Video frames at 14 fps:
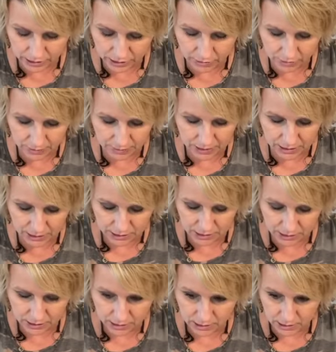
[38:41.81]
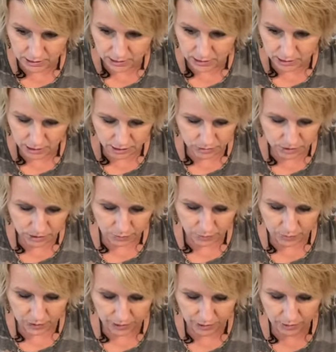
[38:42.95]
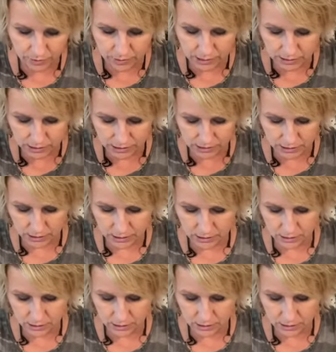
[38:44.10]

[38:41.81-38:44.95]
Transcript: So I'm gonna use the brighter ones,